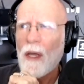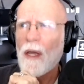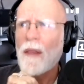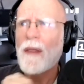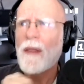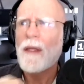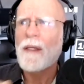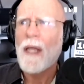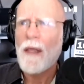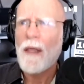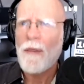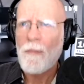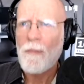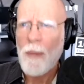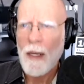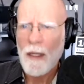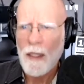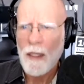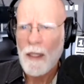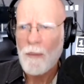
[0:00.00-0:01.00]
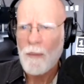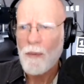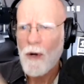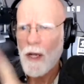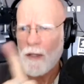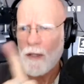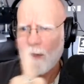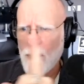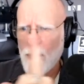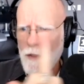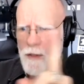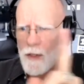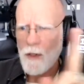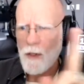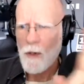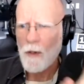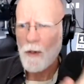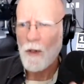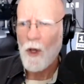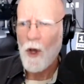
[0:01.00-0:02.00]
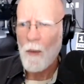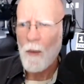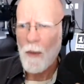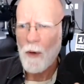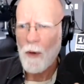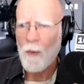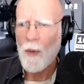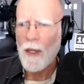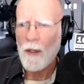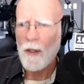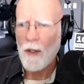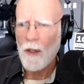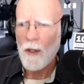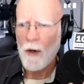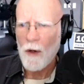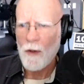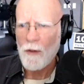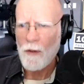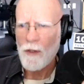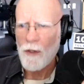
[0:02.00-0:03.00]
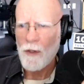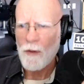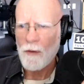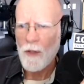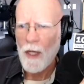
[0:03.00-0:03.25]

the death penalty process in Oklahoma writ large.